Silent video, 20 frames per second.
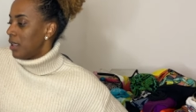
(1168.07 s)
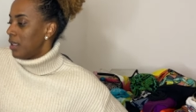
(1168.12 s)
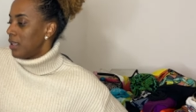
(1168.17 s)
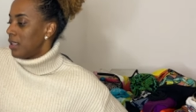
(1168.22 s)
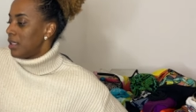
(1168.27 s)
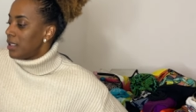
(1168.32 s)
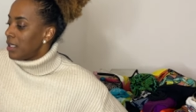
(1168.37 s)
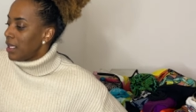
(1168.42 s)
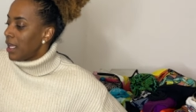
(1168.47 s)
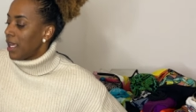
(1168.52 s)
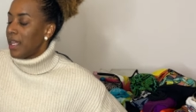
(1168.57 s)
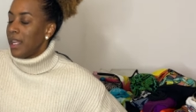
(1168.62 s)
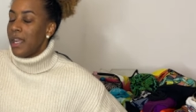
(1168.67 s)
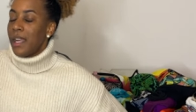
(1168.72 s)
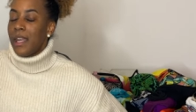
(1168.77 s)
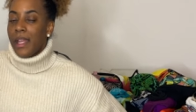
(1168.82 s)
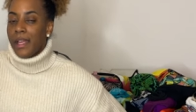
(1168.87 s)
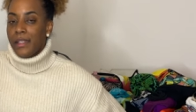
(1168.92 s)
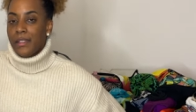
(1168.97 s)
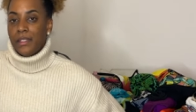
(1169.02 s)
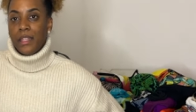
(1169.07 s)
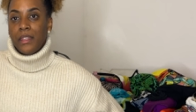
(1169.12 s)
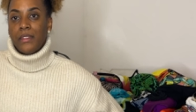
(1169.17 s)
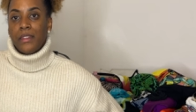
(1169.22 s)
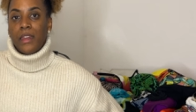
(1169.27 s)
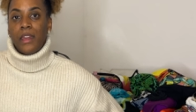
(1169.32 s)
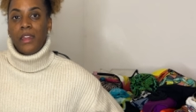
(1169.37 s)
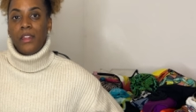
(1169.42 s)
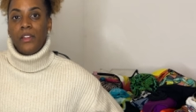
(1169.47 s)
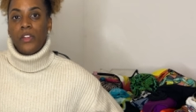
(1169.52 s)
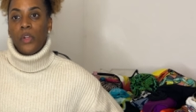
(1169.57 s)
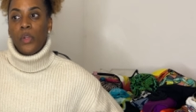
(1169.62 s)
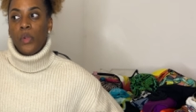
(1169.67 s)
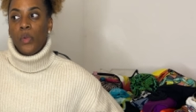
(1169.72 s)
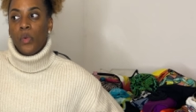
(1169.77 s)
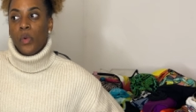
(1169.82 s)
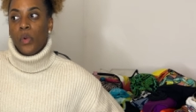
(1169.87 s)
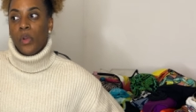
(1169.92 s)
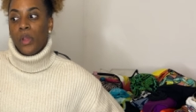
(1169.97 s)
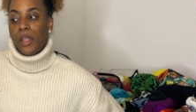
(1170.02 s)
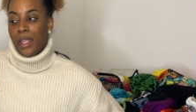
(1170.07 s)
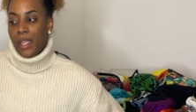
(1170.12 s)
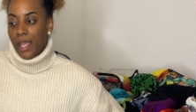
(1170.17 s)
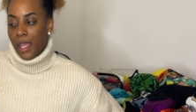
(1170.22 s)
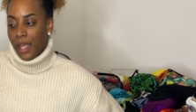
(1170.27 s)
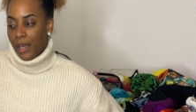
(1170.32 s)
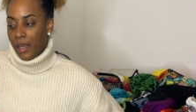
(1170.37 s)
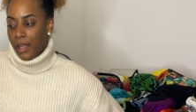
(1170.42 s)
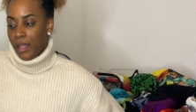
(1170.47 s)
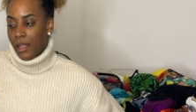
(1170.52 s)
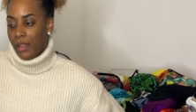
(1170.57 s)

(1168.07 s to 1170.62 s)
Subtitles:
see any last things that I need to do or get,